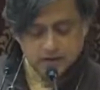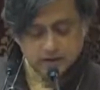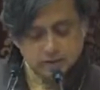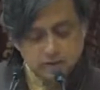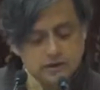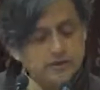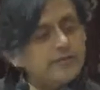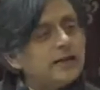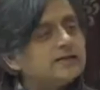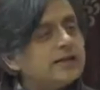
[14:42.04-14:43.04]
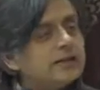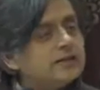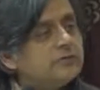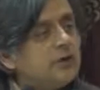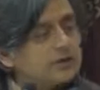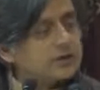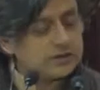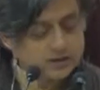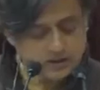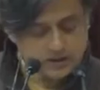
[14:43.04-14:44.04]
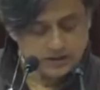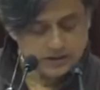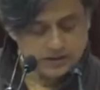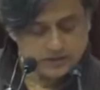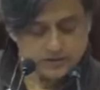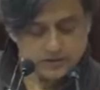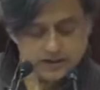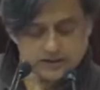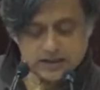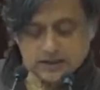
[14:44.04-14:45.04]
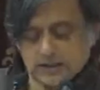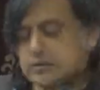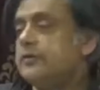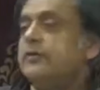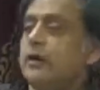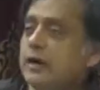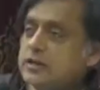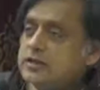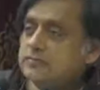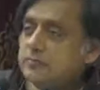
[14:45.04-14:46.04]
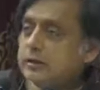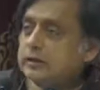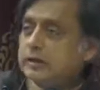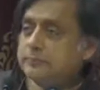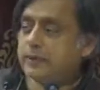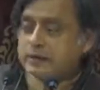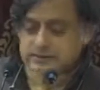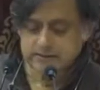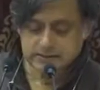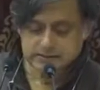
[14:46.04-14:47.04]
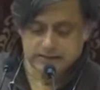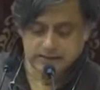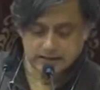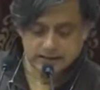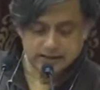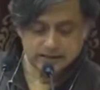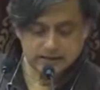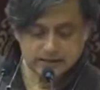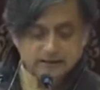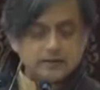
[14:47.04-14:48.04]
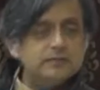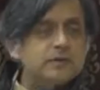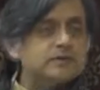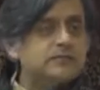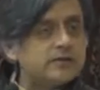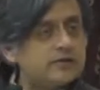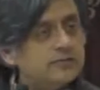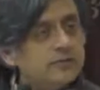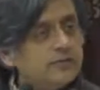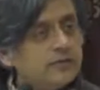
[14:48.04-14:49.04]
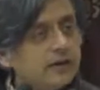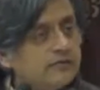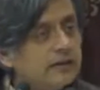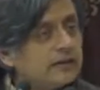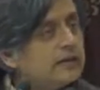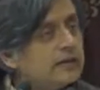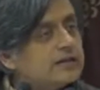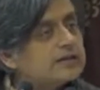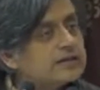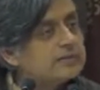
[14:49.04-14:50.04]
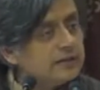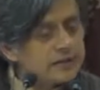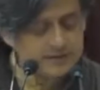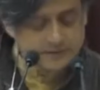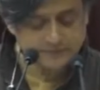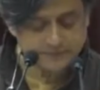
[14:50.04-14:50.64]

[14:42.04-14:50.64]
Holding the executive hostage to the agendas of a range of motley partners is nothing but a recipe for governmental instability.